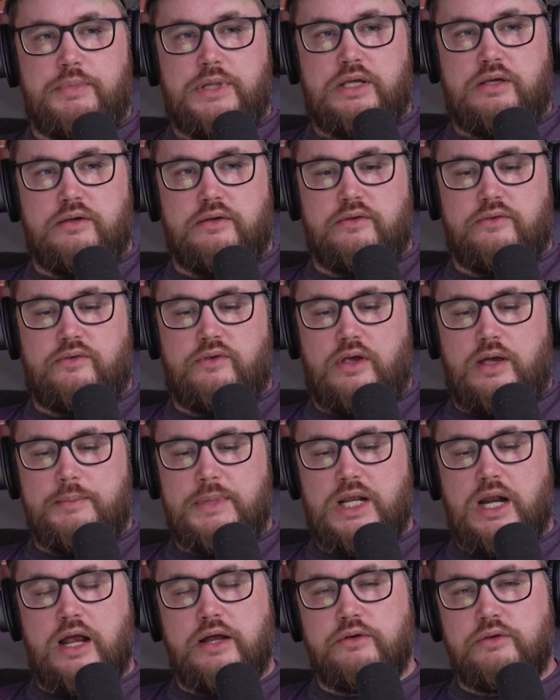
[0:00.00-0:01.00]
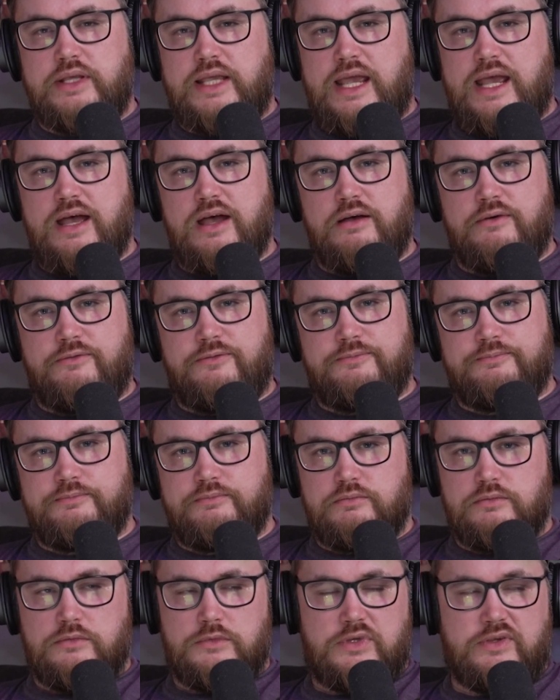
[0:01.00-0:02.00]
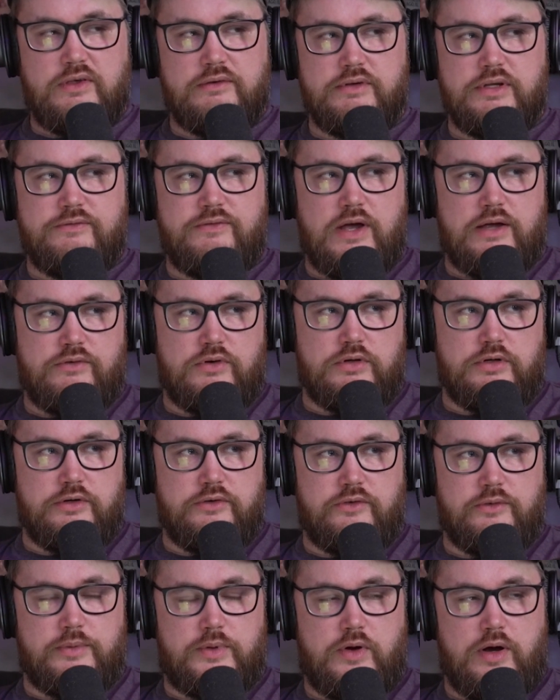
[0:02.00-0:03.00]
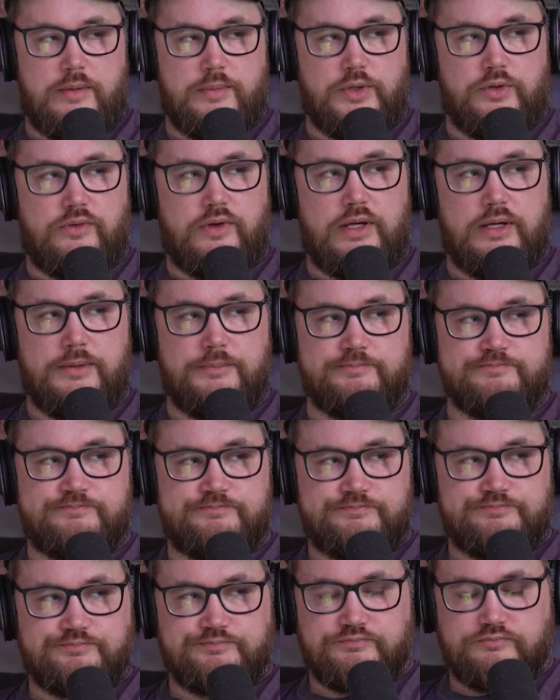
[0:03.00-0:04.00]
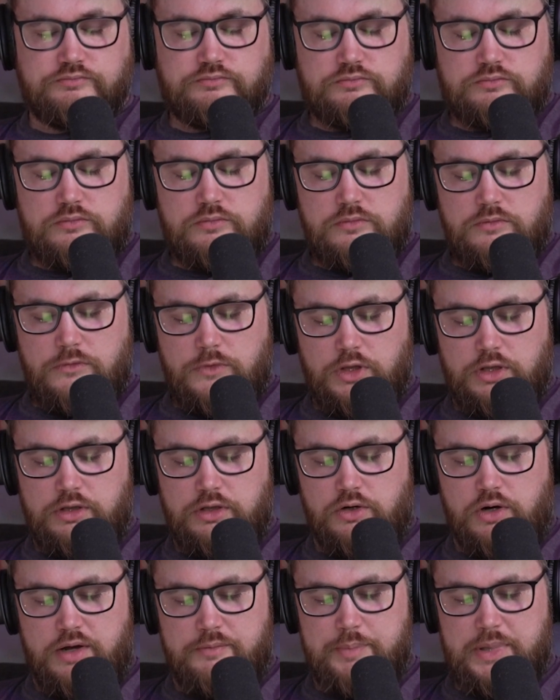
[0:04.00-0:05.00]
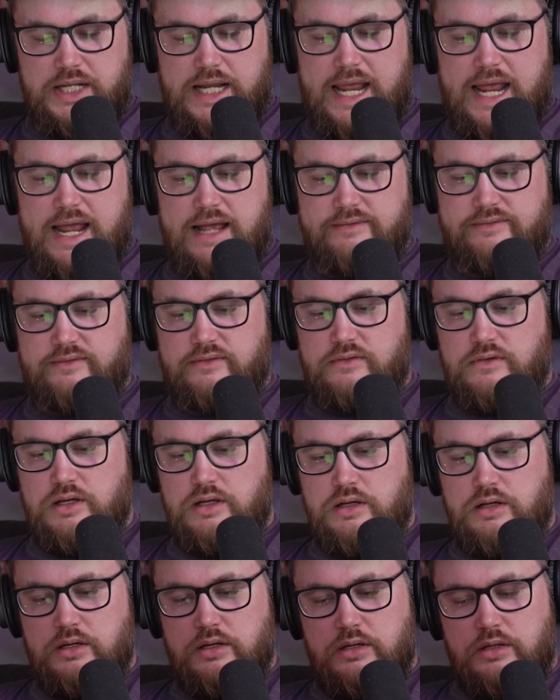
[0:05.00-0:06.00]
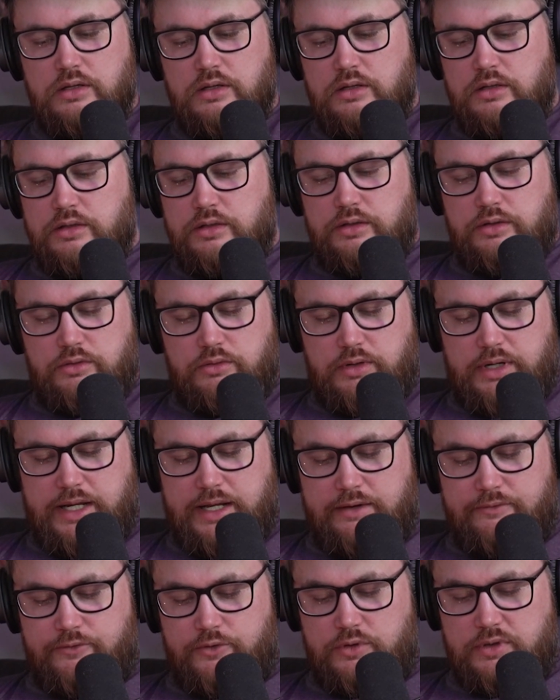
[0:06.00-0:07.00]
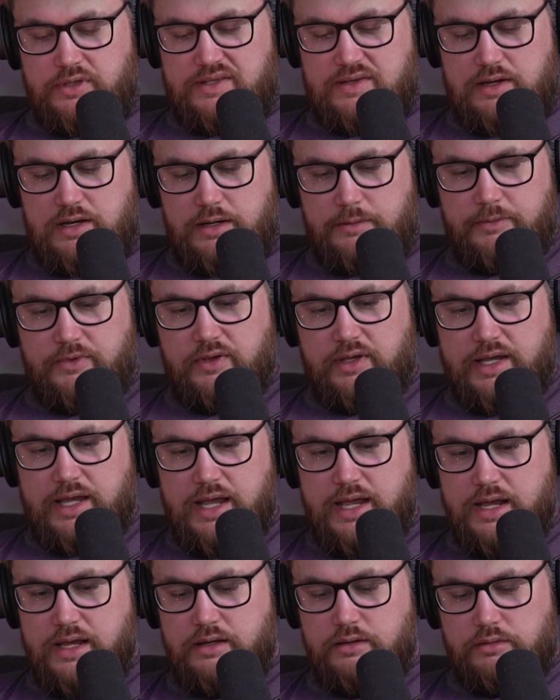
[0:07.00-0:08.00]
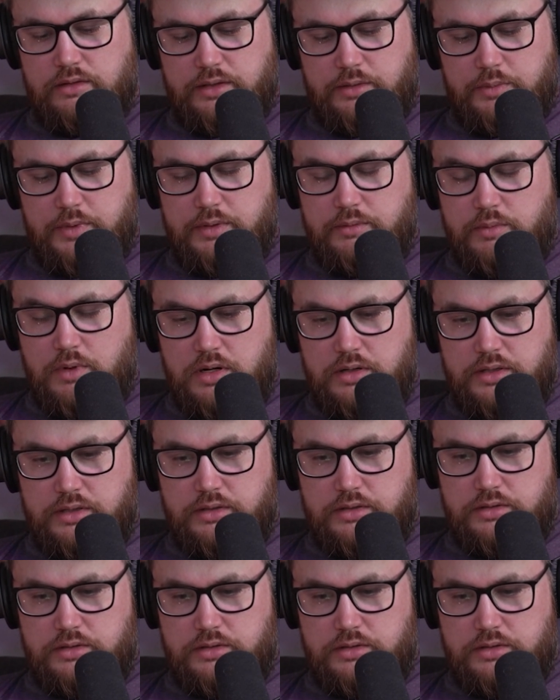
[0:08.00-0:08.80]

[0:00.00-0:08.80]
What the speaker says: because I mean, I only have 7,500 subscribers, and you know, I've been asked, you know, a handful of times like, hey, like we want